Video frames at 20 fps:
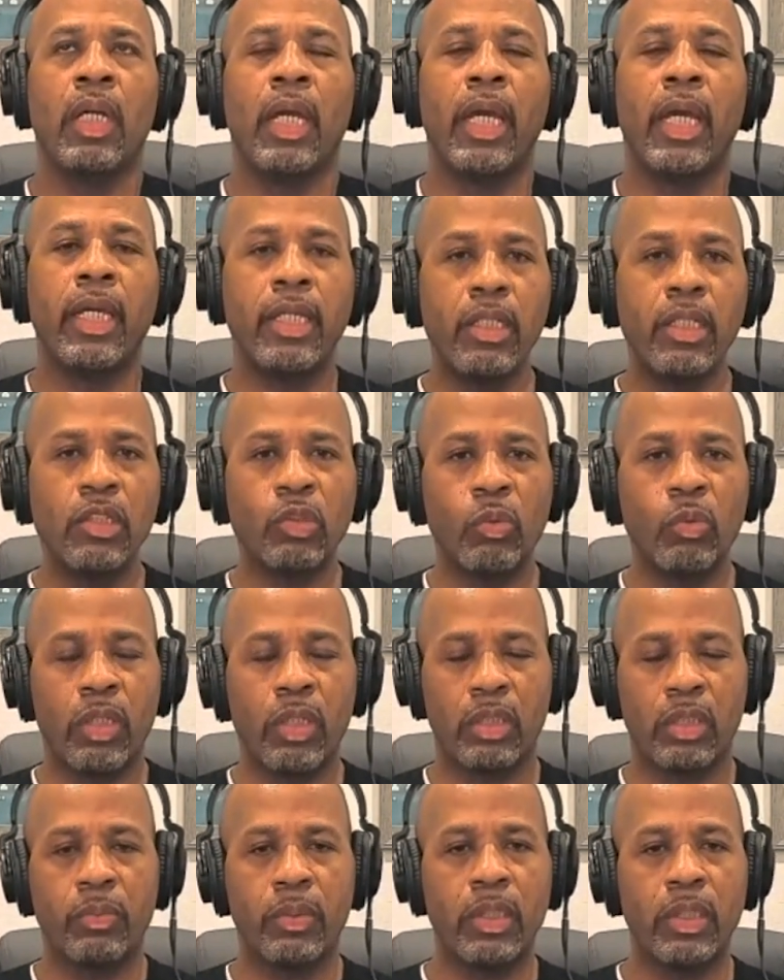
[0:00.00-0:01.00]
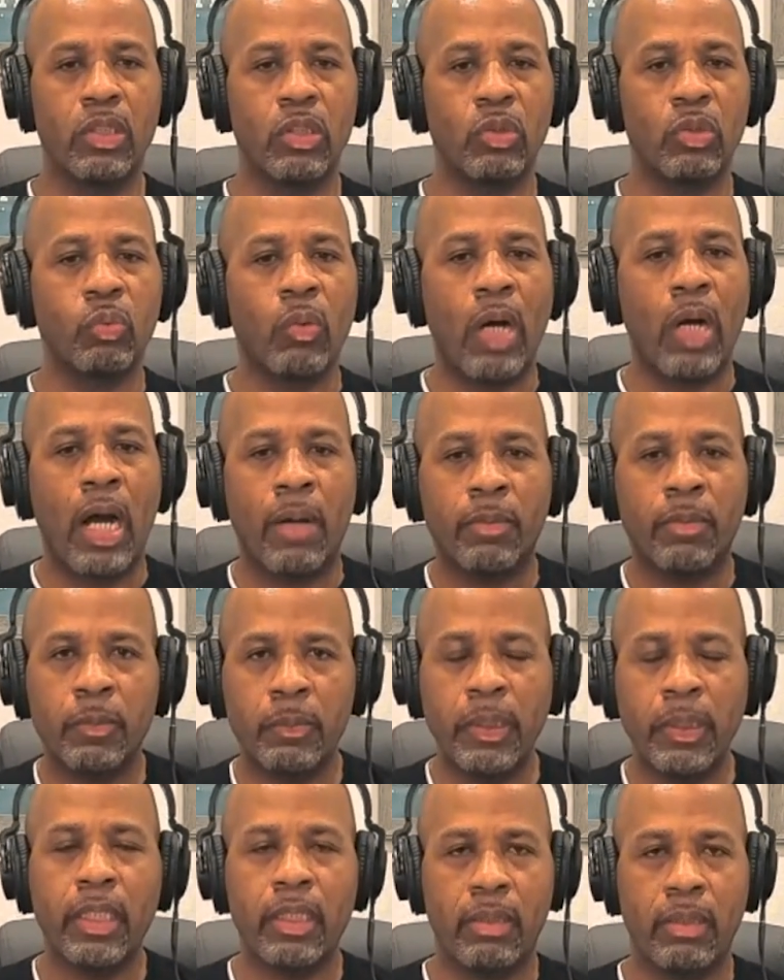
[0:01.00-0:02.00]
And here's one of the reasons why I'm
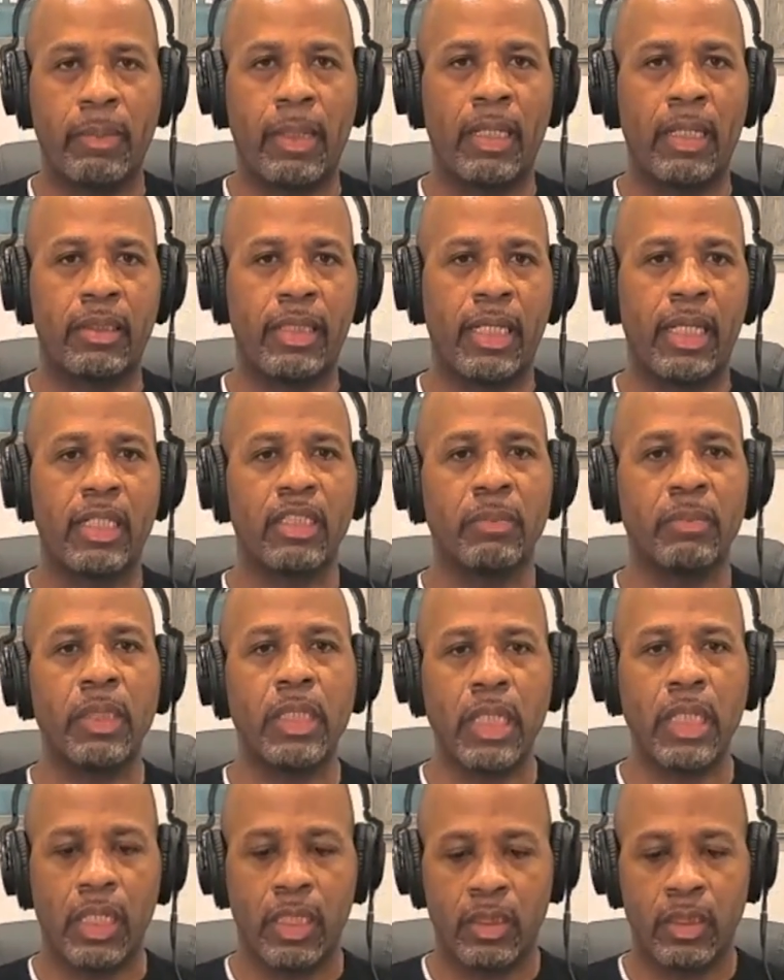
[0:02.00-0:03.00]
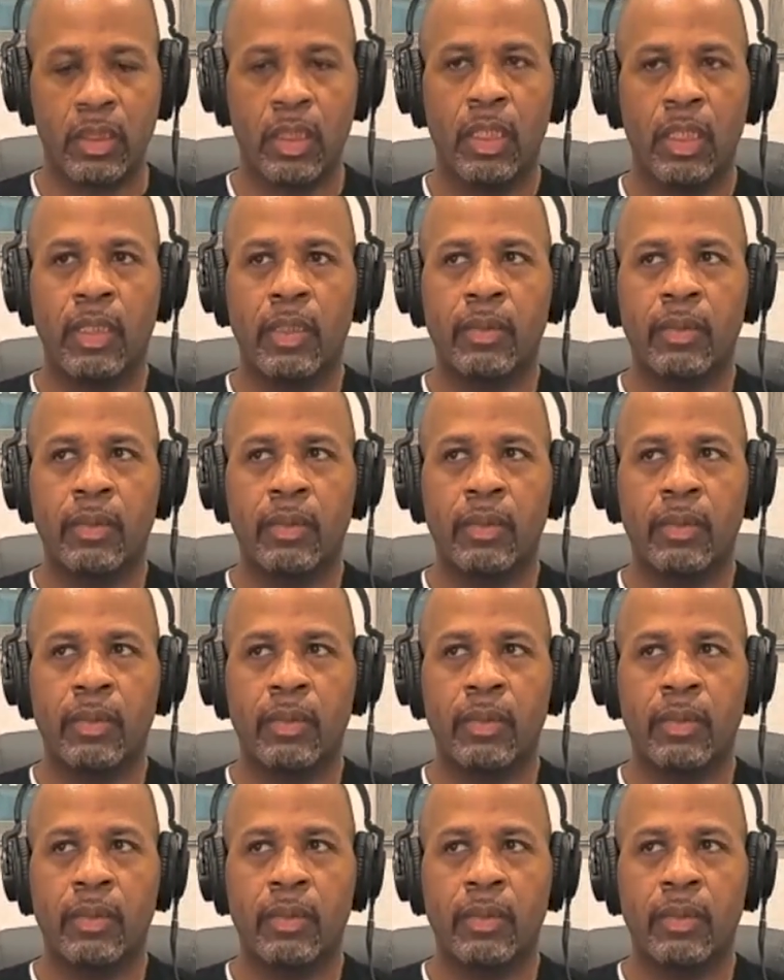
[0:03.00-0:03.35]
speaking about that is because